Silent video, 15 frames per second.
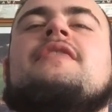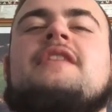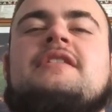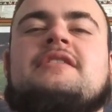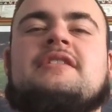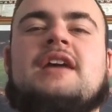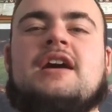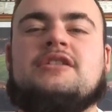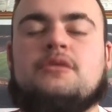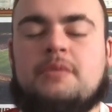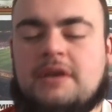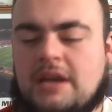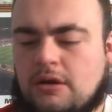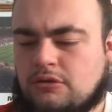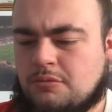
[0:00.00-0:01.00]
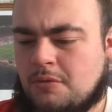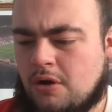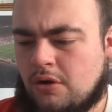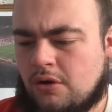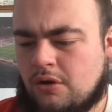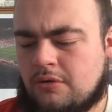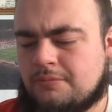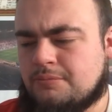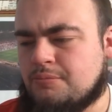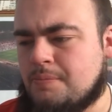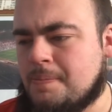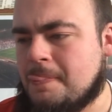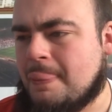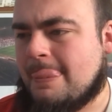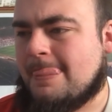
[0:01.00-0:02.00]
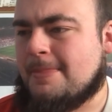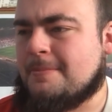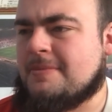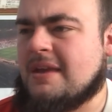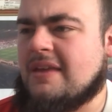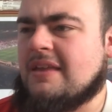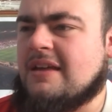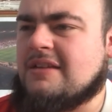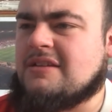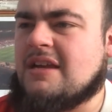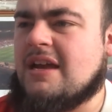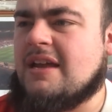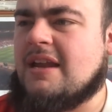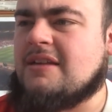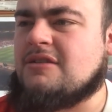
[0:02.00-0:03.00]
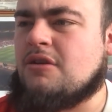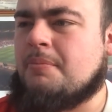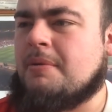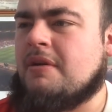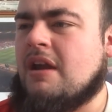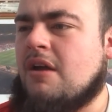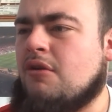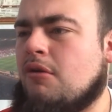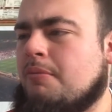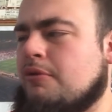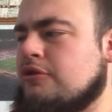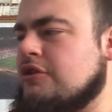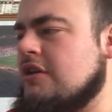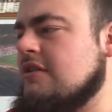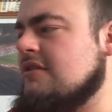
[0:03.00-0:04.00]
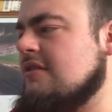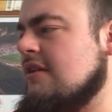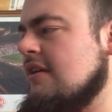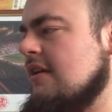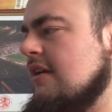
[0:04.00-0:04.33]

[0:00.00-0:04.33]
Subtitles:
this can get us a win. Now tomorrow, let's stop beating around our bushes.